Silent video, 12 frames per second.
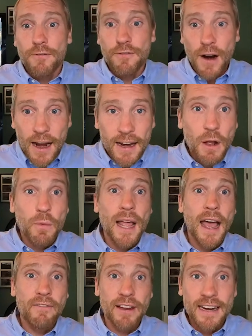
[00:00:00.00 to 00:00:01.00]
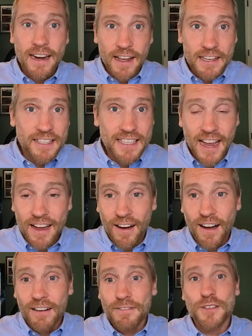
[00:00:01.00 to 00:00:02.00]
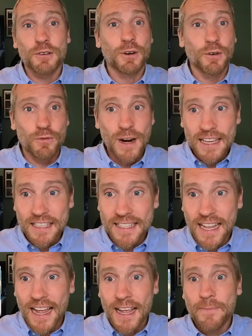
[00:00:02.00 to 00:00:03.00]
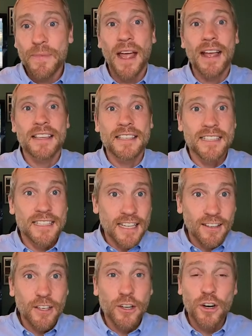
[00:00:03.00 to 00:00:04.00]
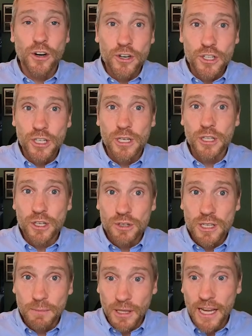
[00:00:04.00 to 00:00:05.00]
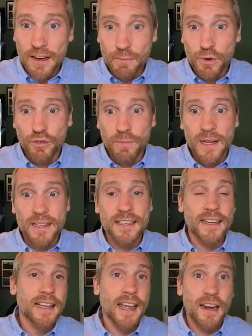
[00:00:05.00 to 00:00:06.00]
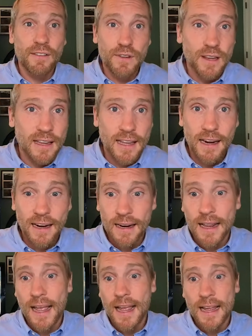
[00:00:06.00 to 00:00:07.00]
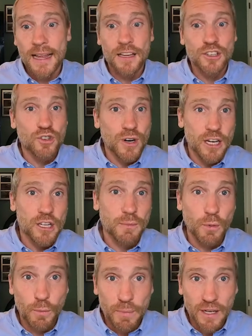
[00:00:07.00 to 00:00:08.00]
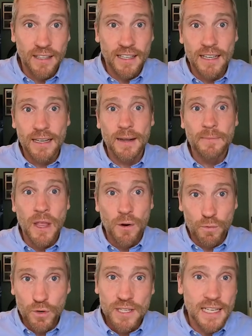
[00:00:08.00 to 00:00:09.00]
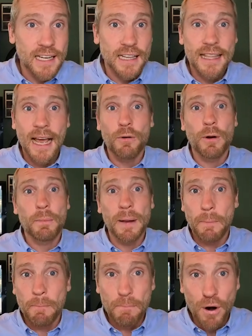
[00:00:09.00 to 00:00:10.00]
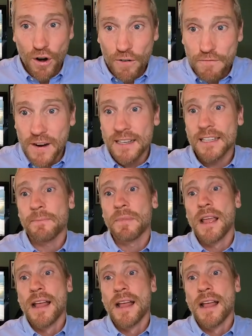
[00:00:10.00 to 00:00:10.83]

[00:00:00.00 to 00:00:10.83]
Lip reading: Friday we have a nice day off, so a rest day. Still encourage you to do some light movements, and again, if you can get in a stretch and mobility routine, that would be perfect.